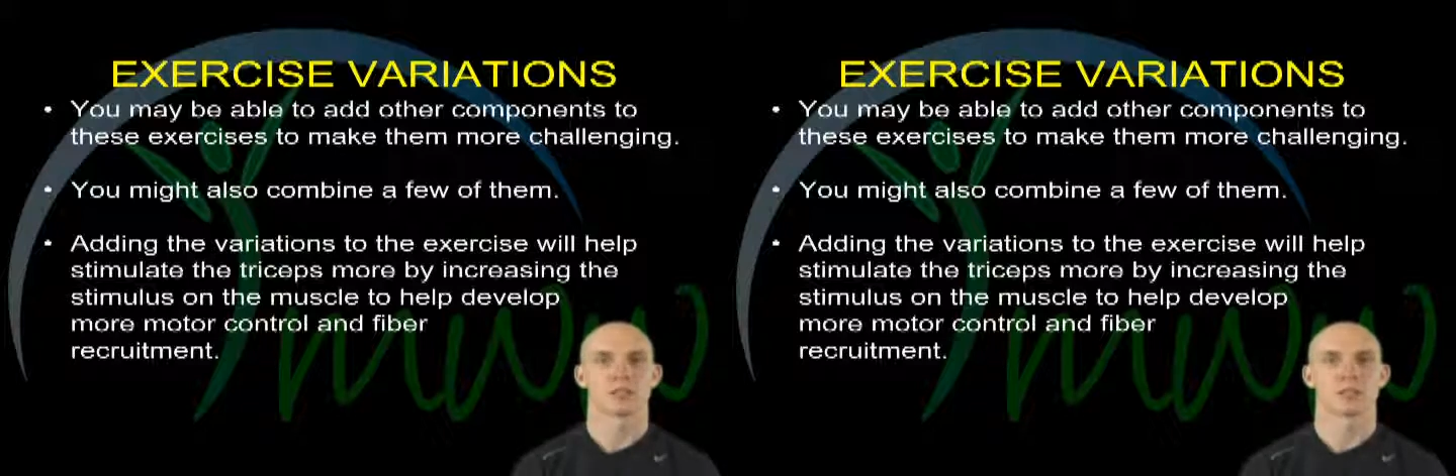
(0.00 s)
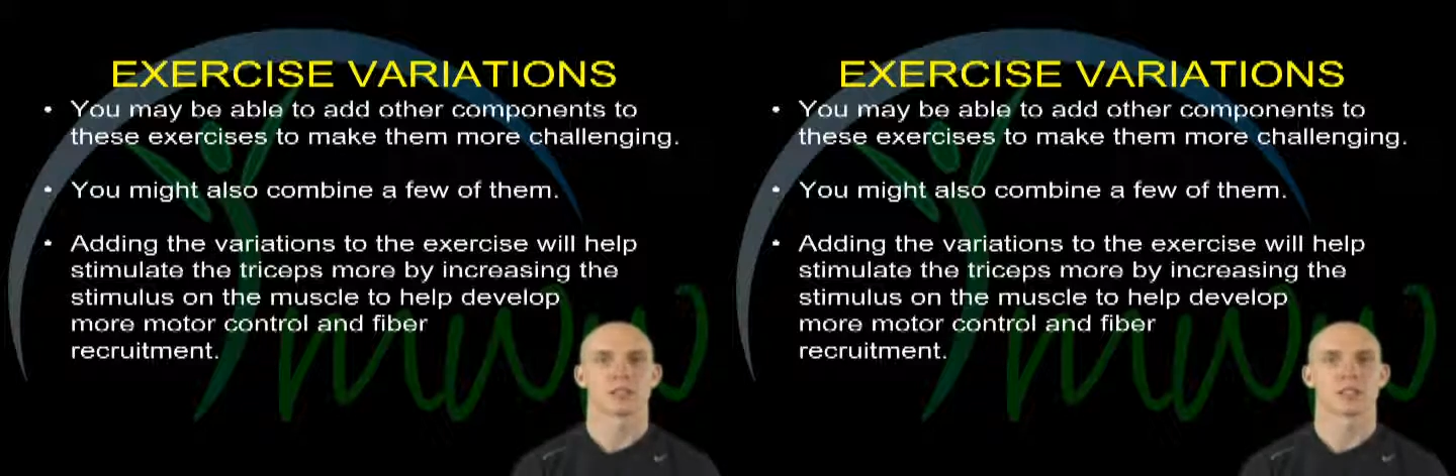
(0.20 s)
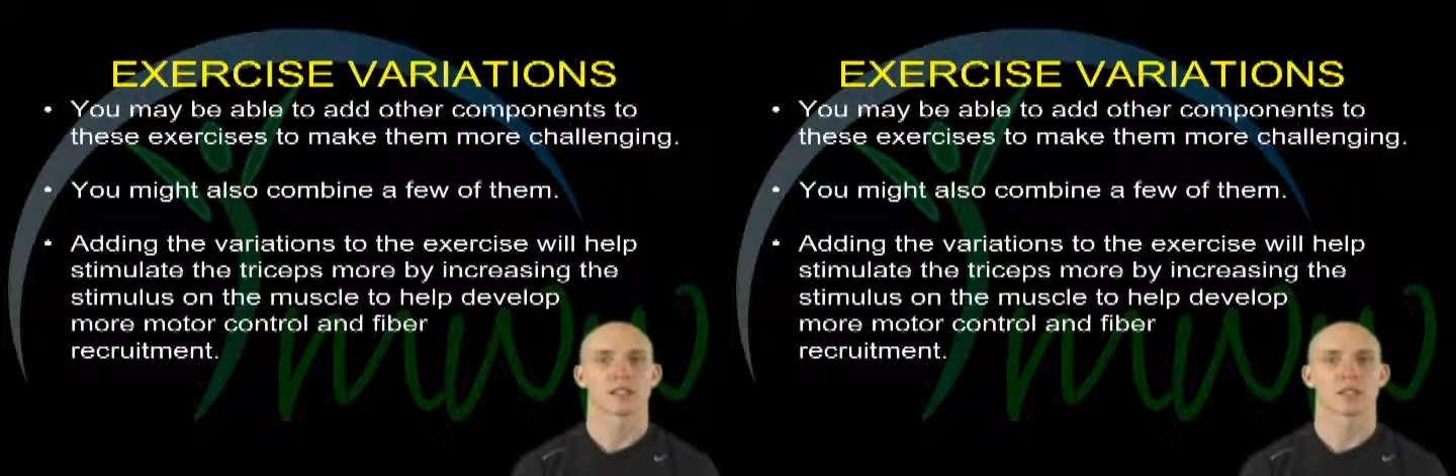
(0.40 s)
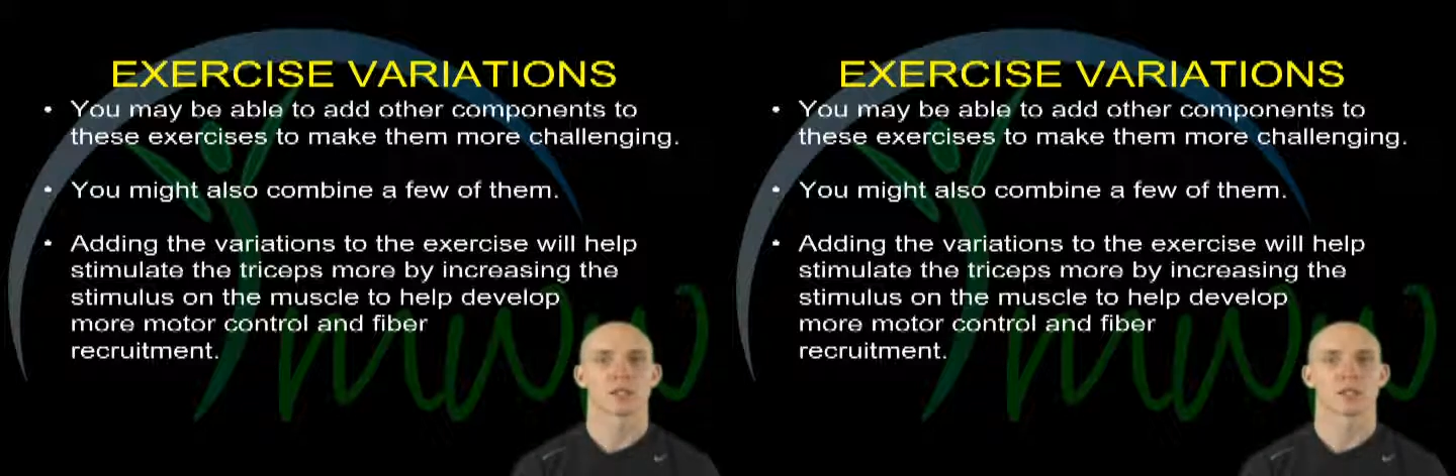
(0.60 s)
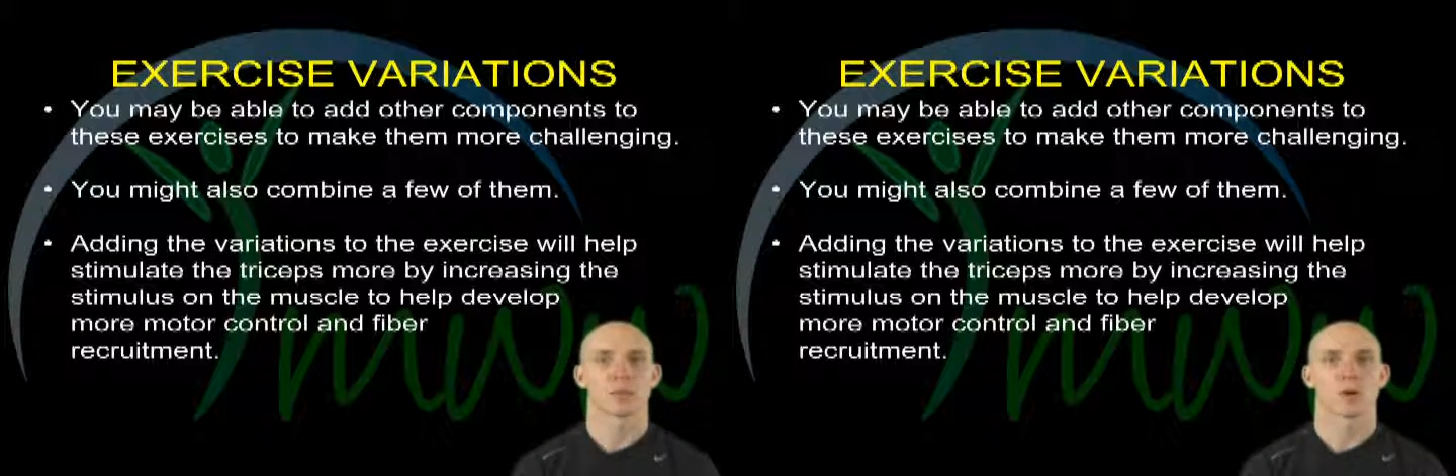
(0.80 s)
Things like a
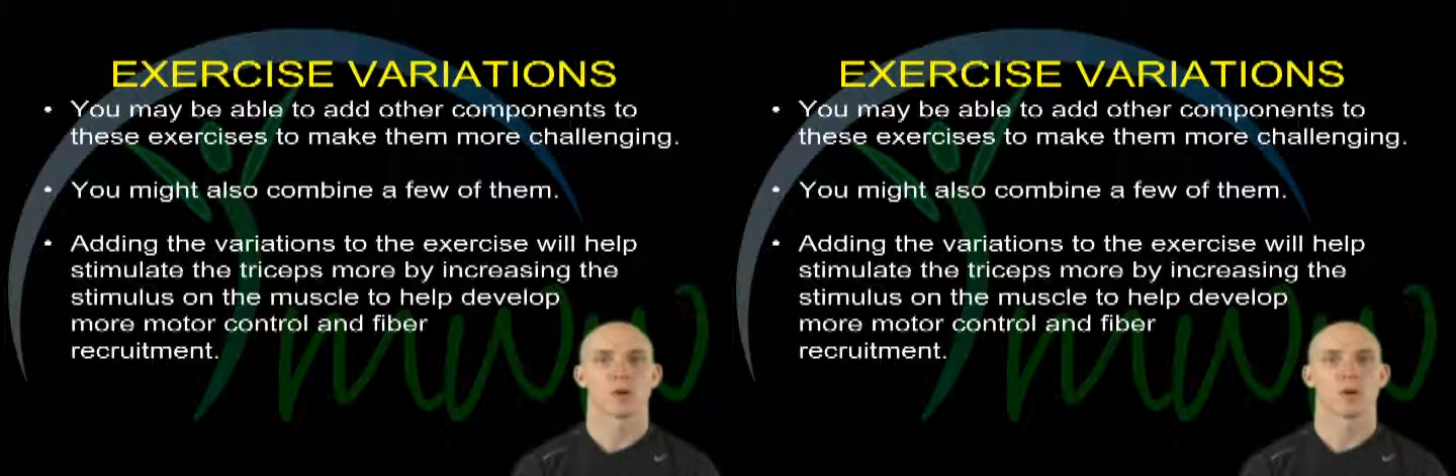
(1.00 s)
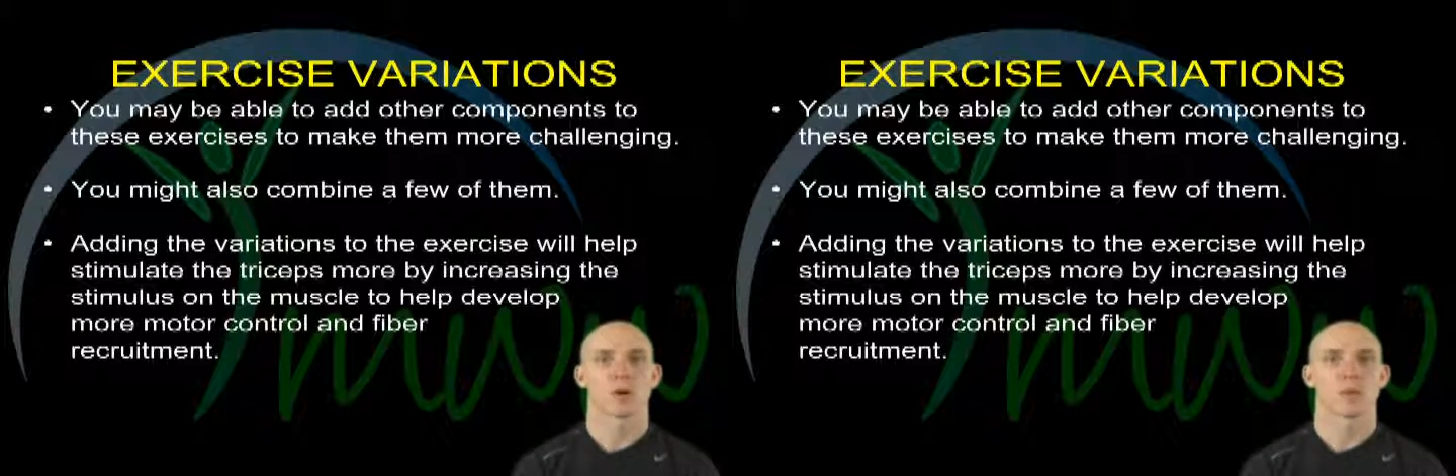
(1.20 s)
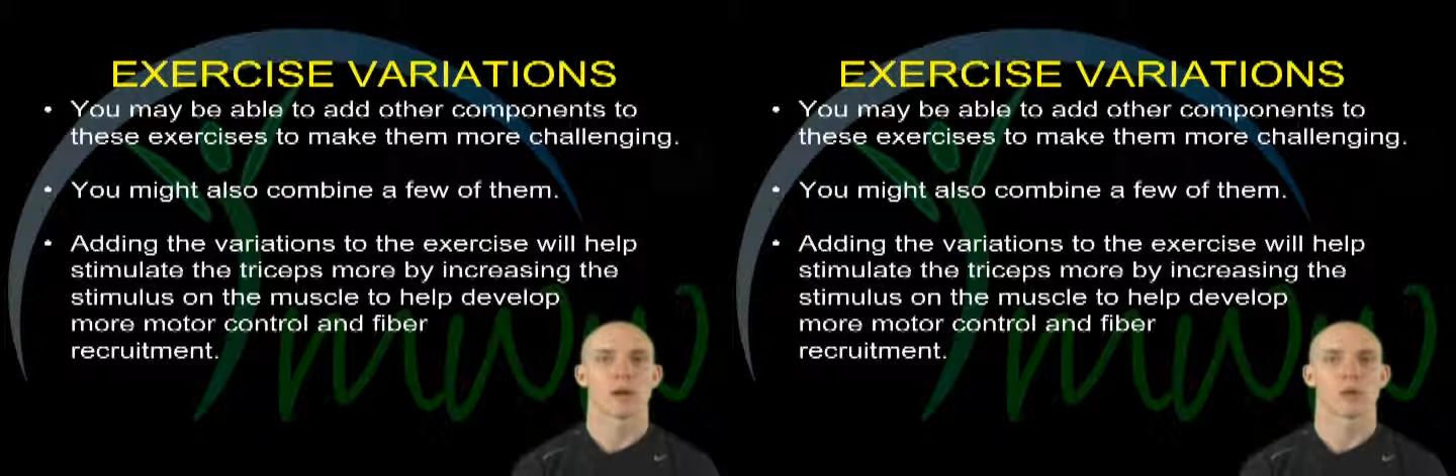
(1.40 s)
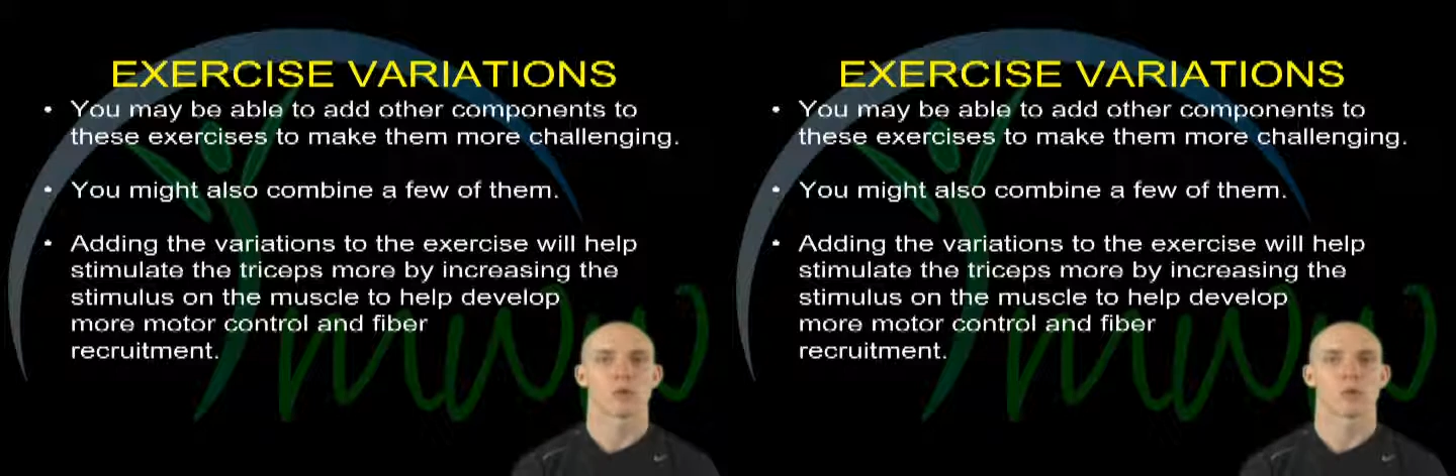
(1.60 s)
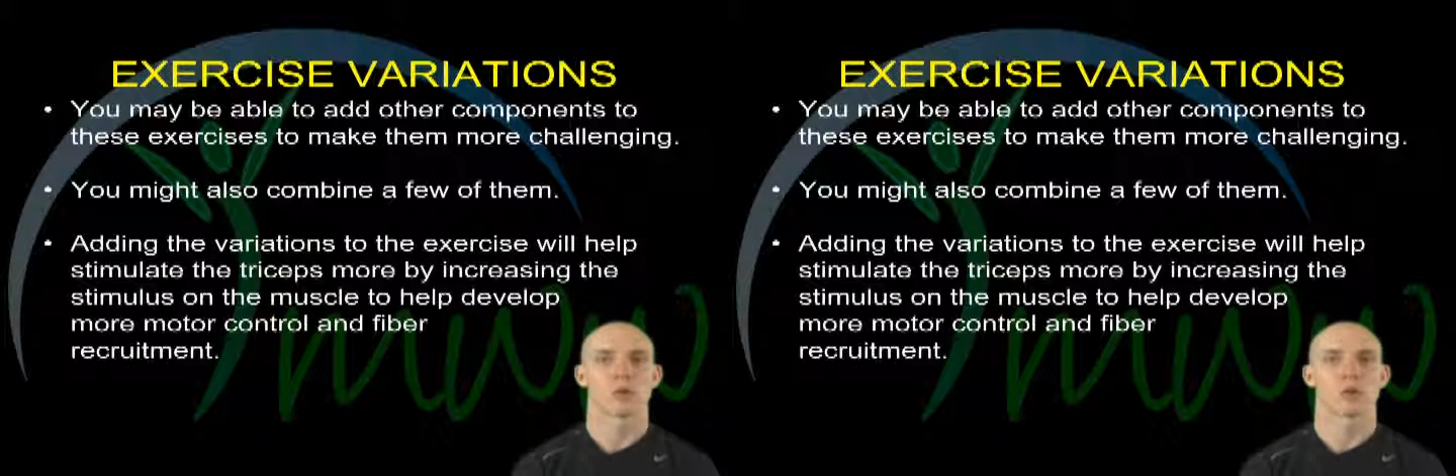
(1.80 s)
Swiss ball,
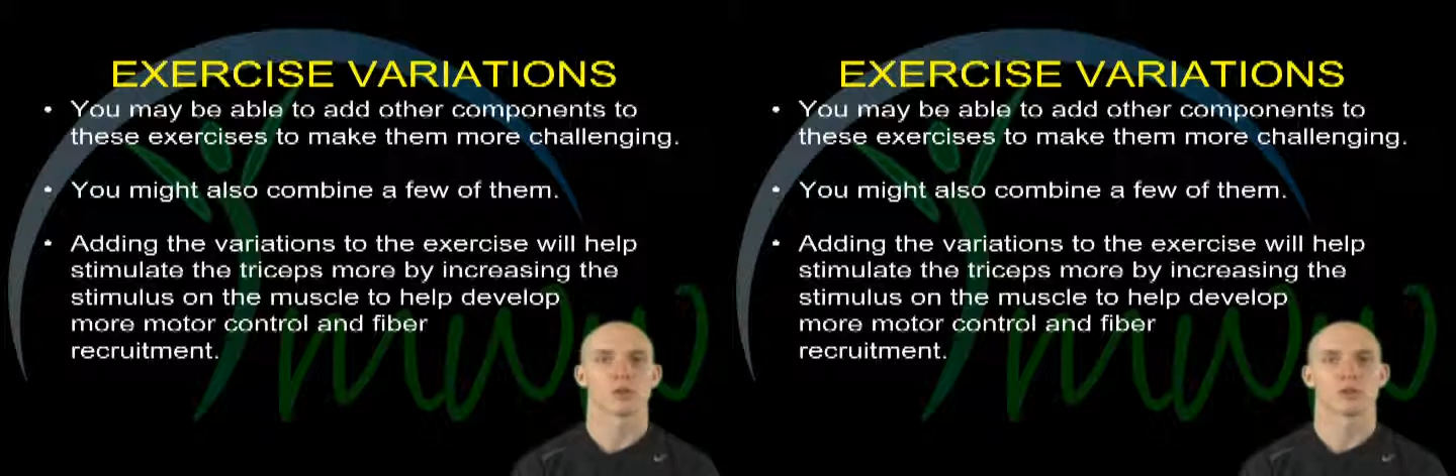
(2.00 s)
balance board,